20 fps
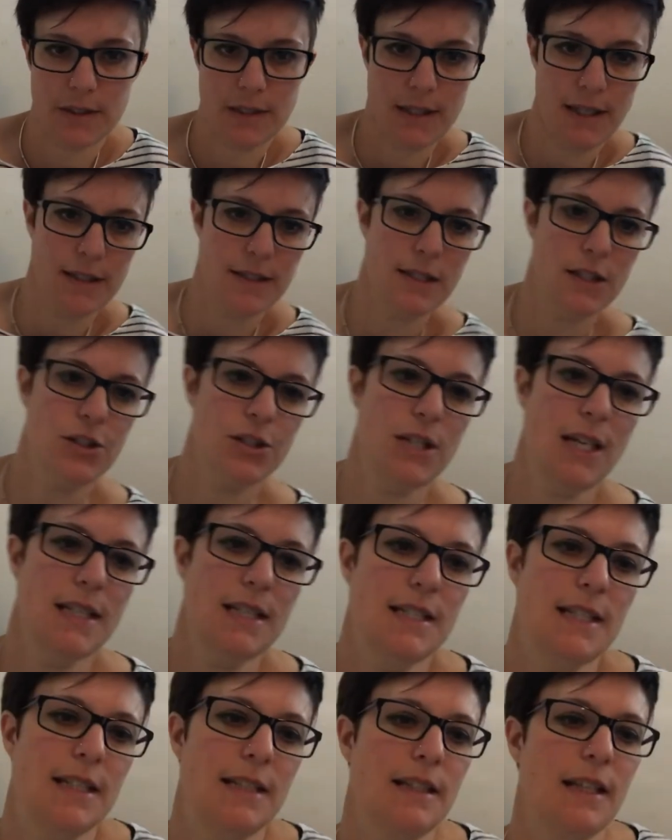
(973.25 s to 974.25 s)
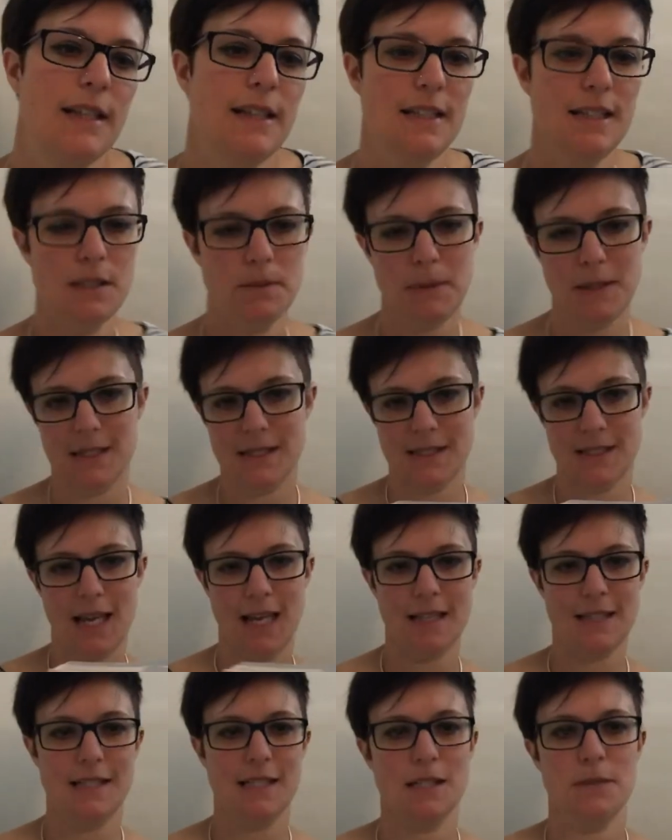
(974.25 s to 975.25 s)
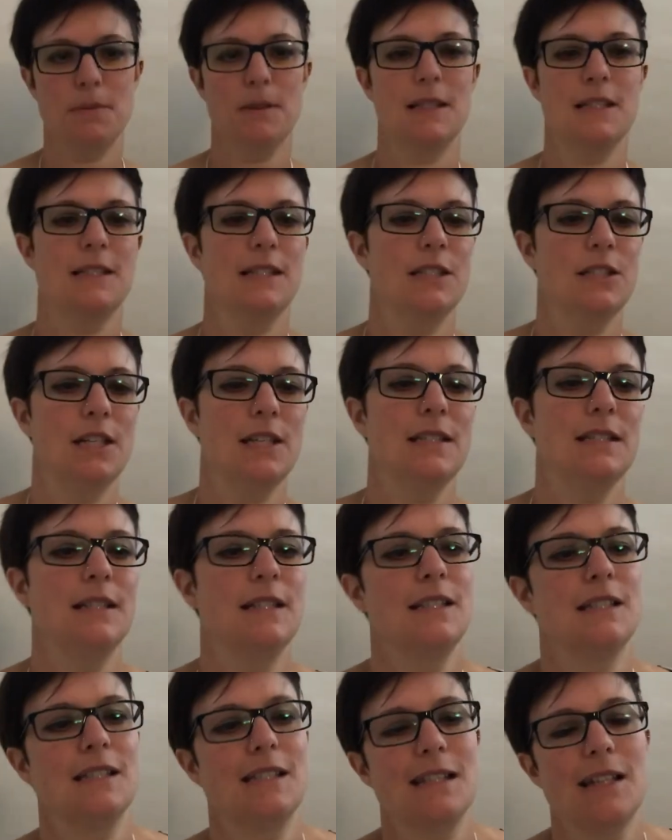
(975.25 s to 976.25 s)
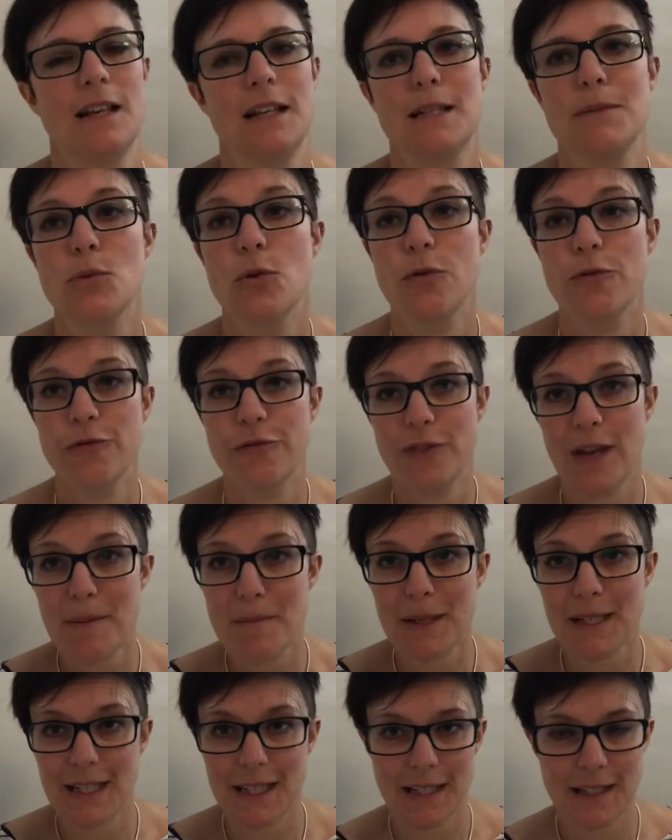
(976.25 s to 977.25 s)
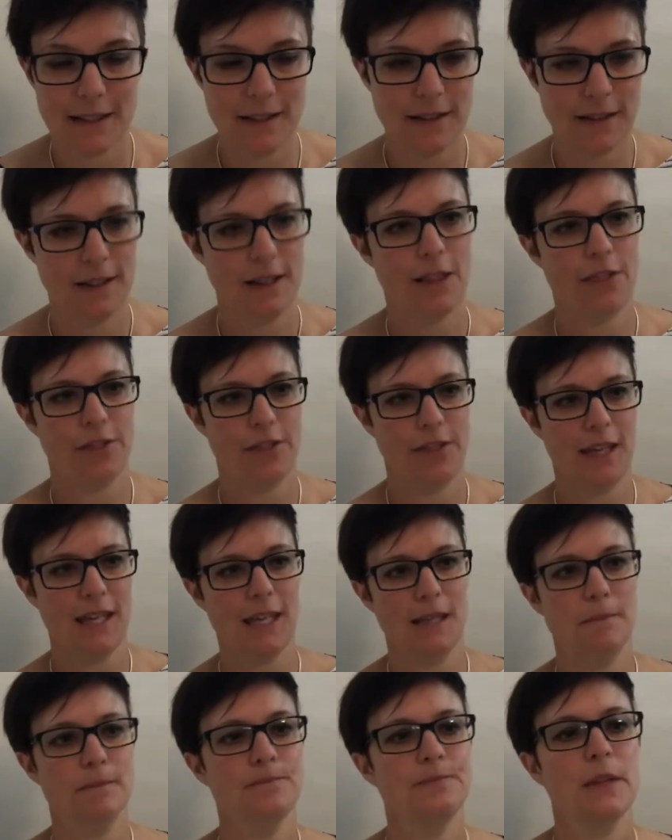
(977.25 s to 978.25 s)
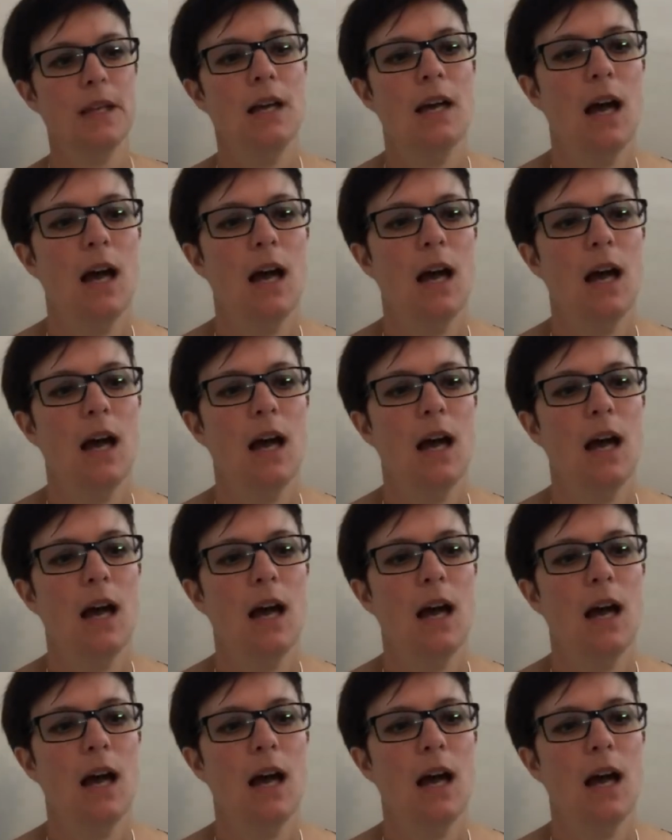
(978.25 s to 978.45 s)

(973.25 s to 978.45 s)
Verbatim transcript: They're suggesting that this is a bit sexist, but they're suggesting this is a slightly more feminine theme.